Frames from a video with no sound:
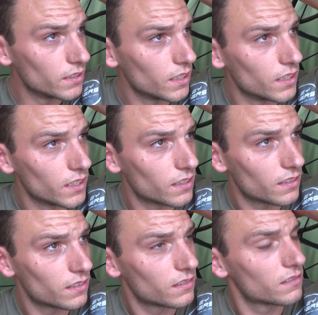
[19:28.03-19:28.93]
no,
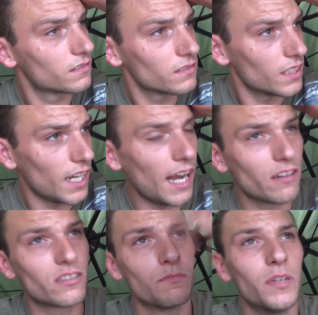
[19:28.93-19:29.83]

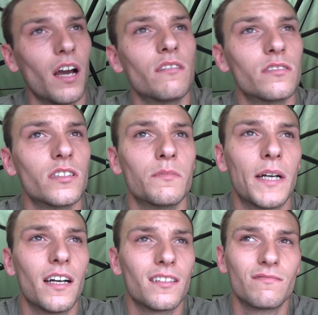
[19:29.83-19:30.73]
Howard should be over in
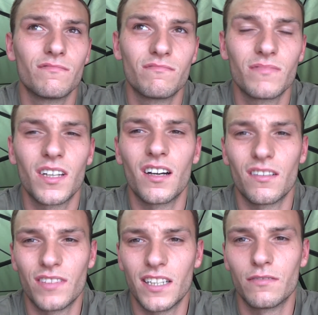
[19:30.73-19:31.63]
about
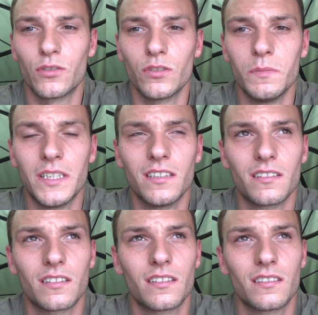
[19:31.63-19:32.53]
half hour, 40
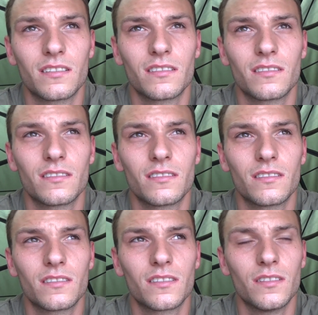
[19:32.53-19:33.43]
minutes.
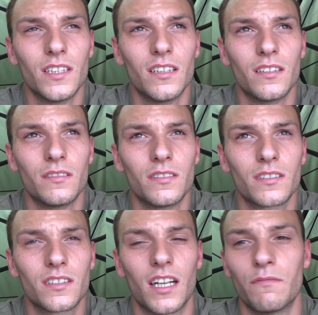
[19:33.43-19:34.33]
Because
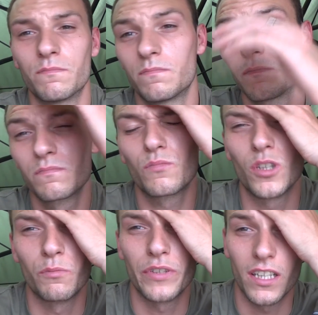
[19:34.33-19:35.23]
I
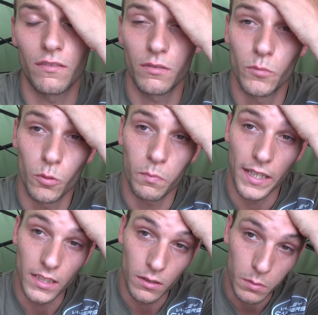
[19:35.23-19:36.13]
want to bring over some more
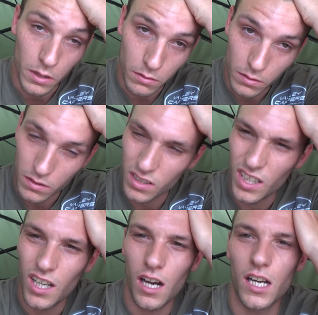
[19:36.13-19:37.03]
bait as well, because
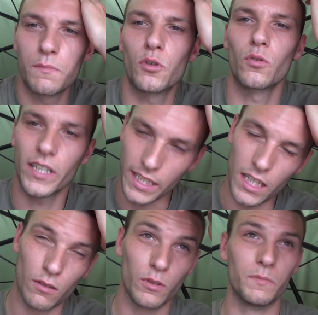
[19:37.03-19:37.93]
I only brought a
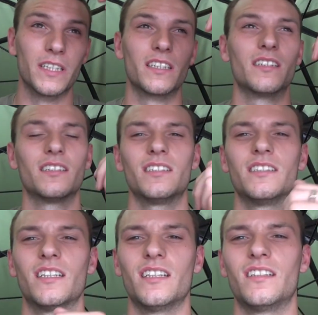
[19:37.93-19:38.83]
kilo with me,
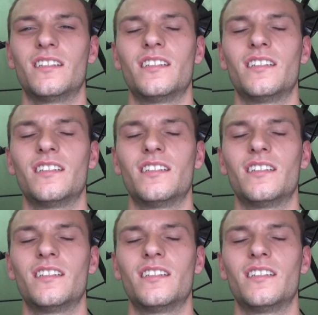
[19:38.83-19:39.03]
and I'm